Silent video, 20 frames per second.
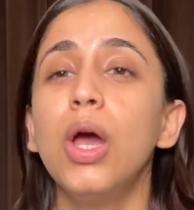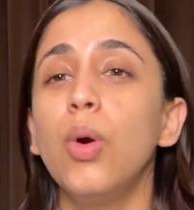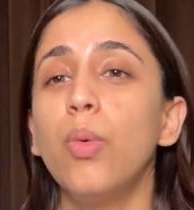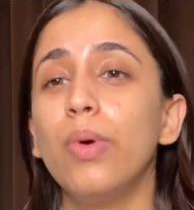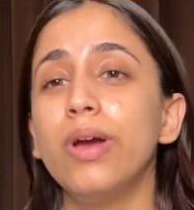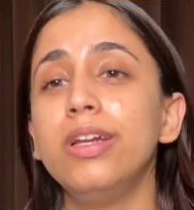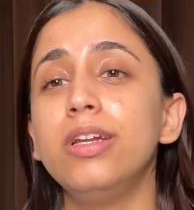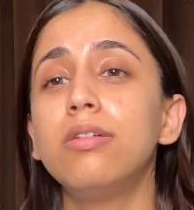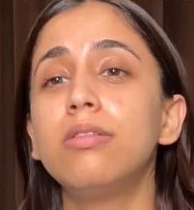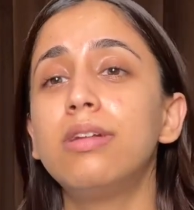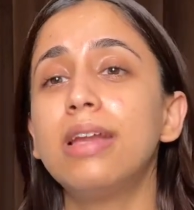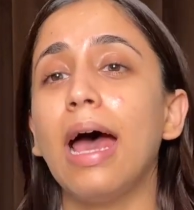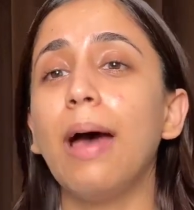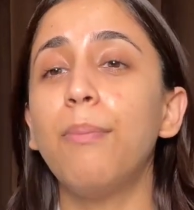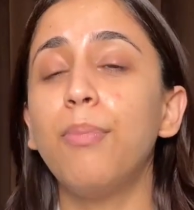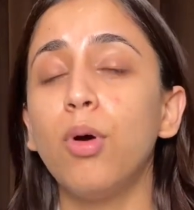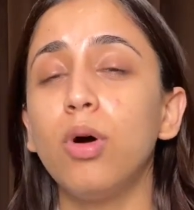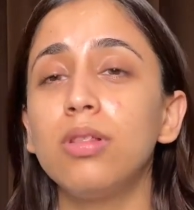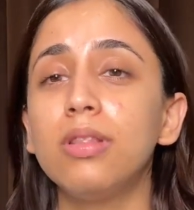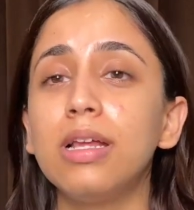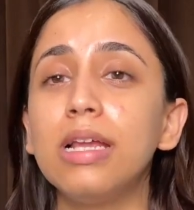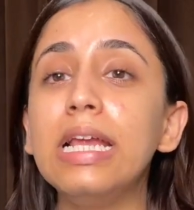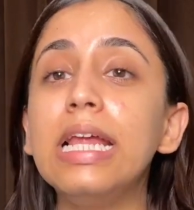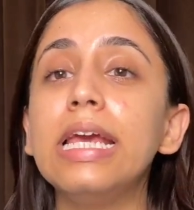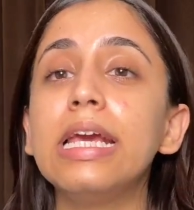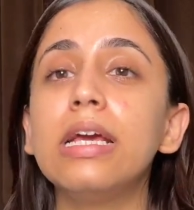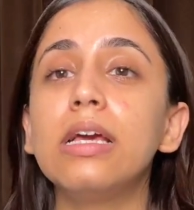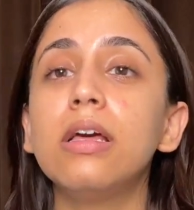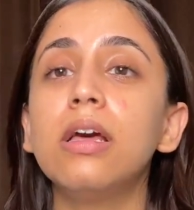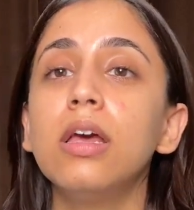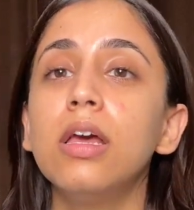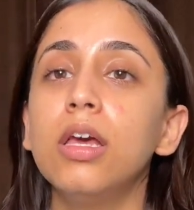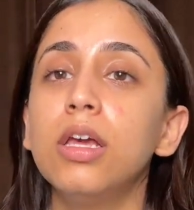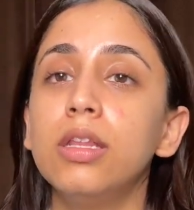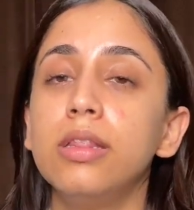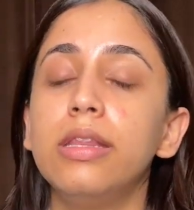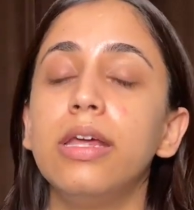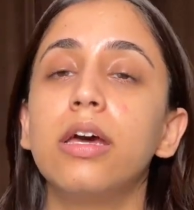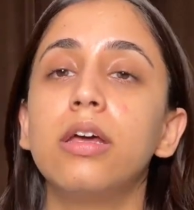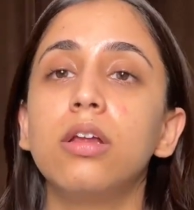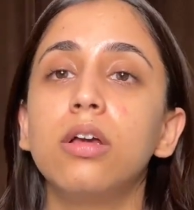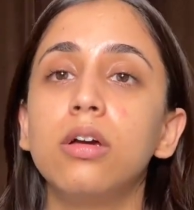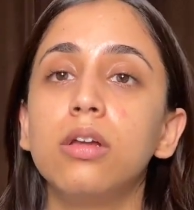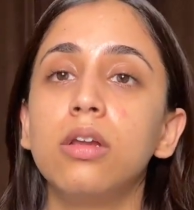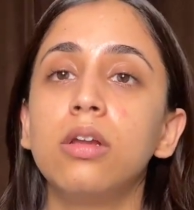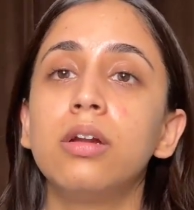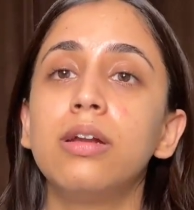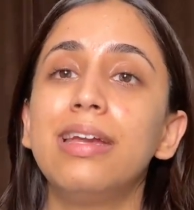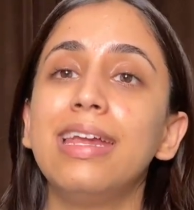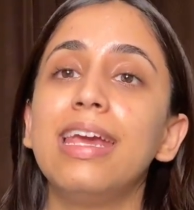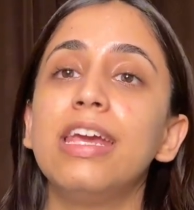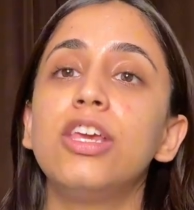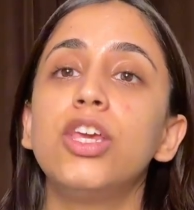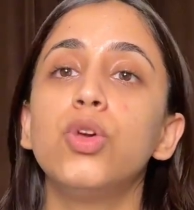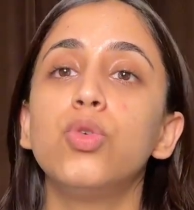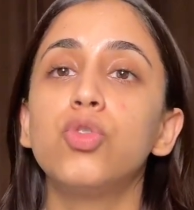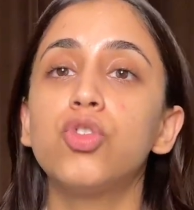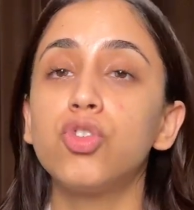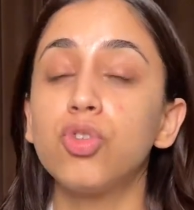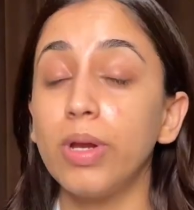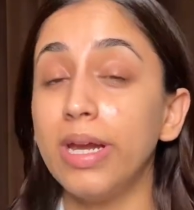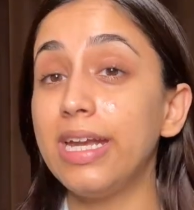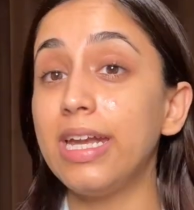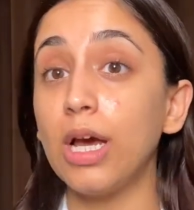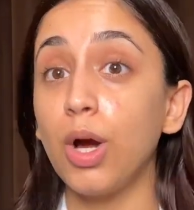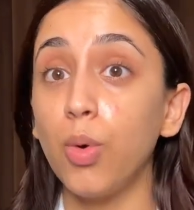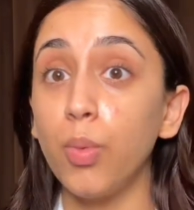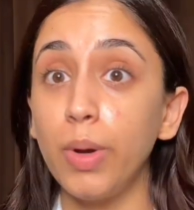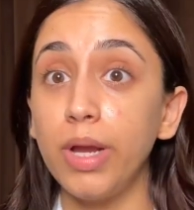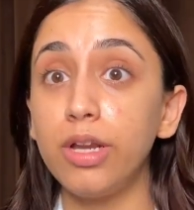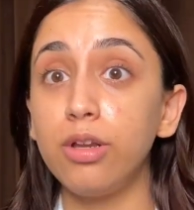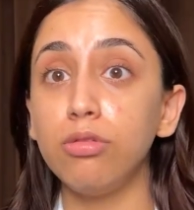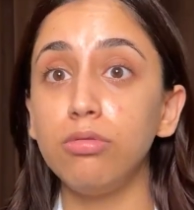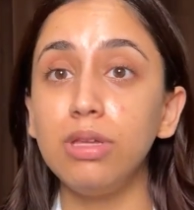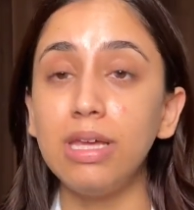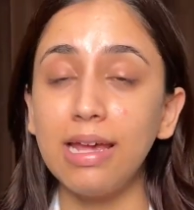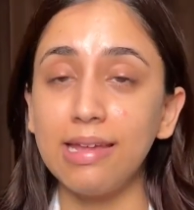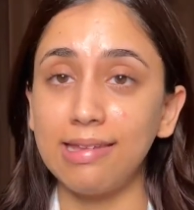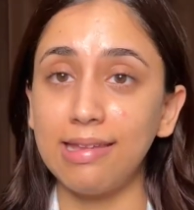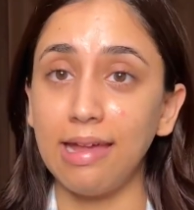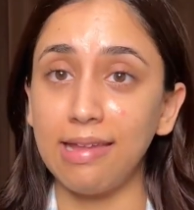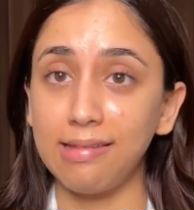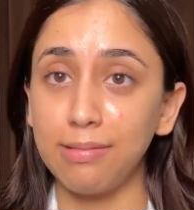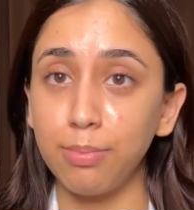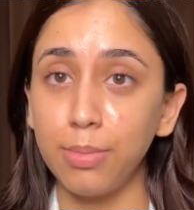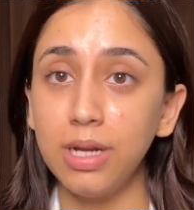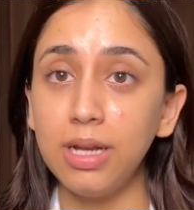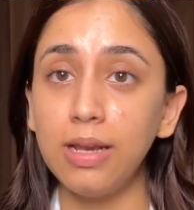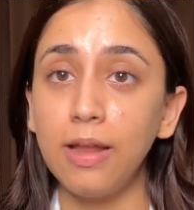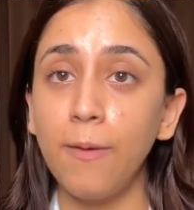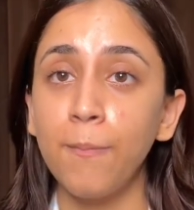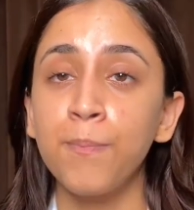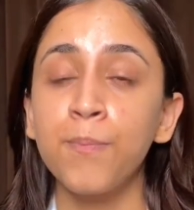When you tap on the link, they're gonna take you straight away to the assessment.